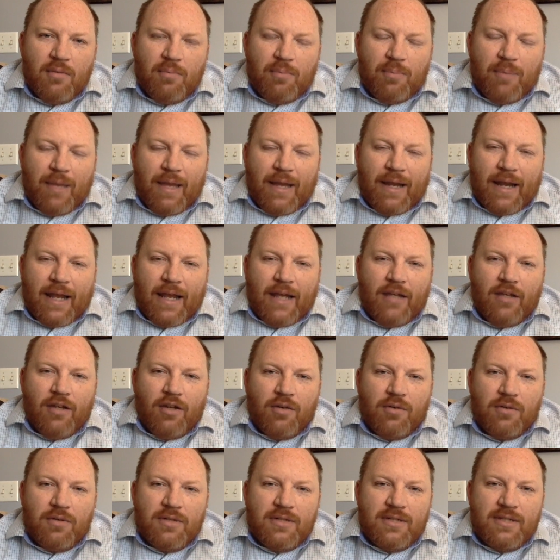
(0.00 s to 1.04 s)
but I
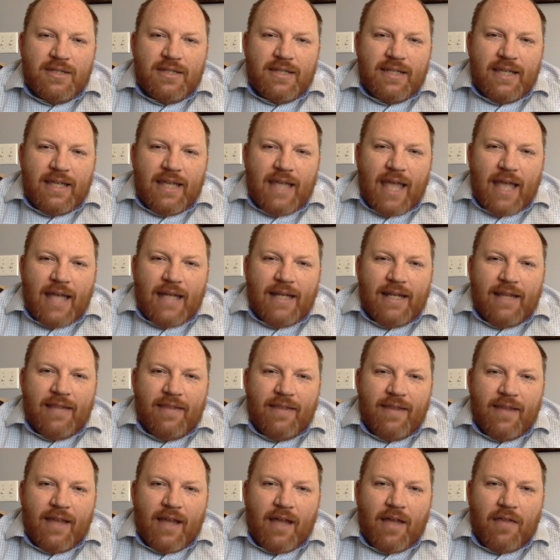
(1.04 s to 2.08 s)
don't see
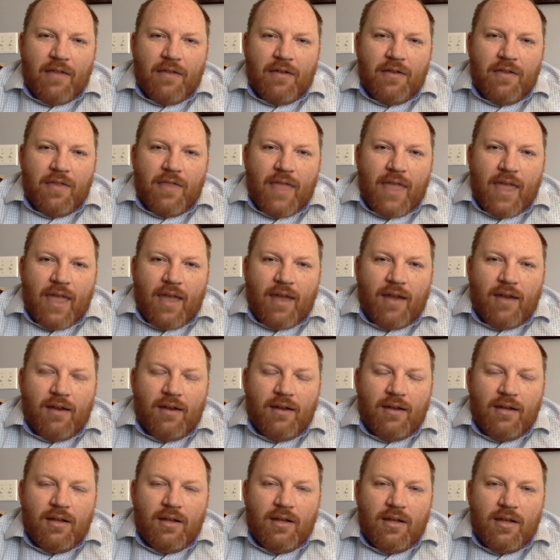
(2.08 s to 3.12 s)
anything other than
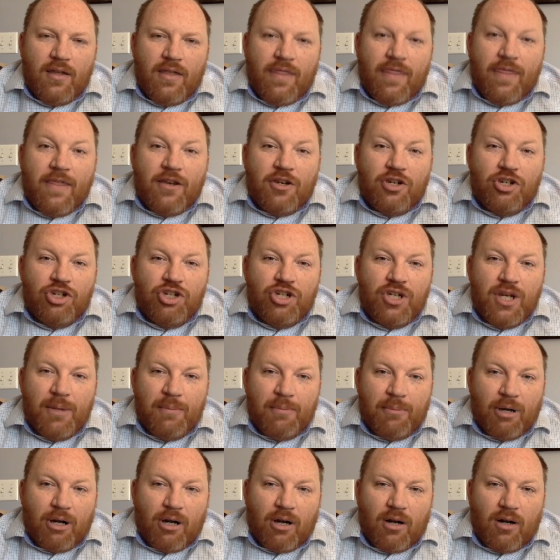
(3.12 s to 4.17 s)
the
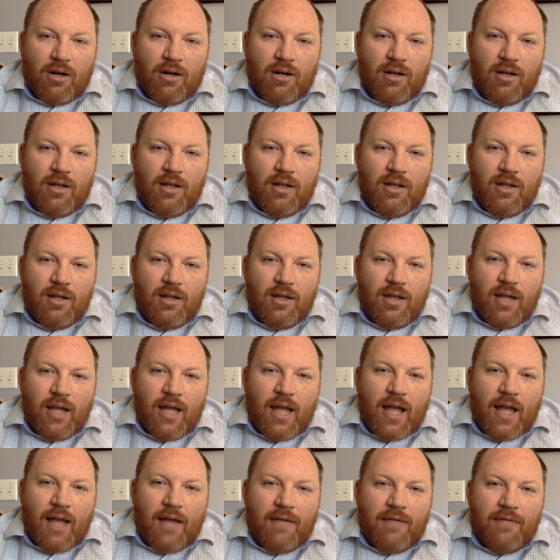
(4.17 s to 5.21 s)
shimmer
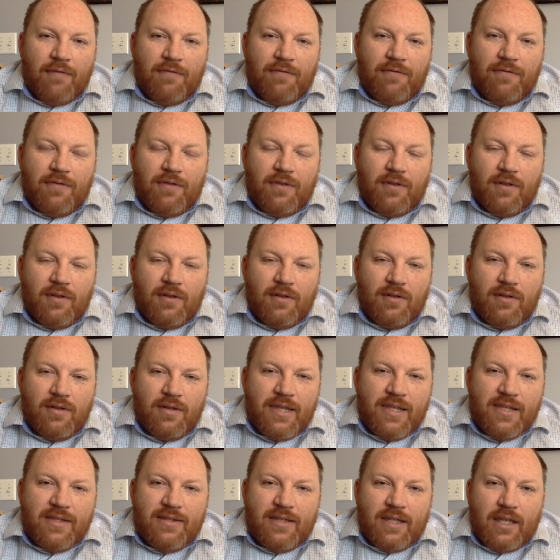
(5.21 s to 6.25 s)
of
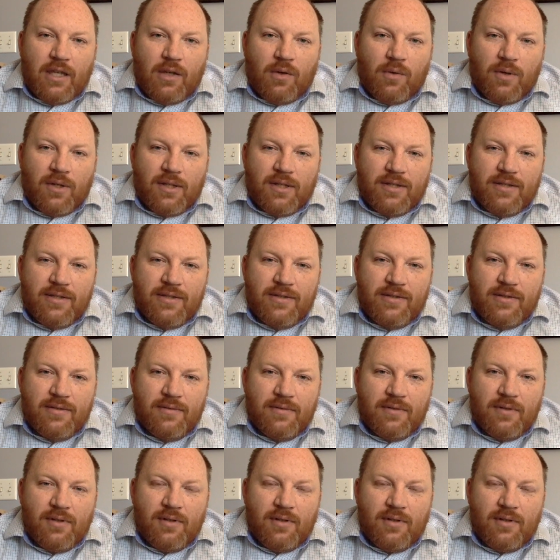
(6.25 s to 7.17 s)
the sequins.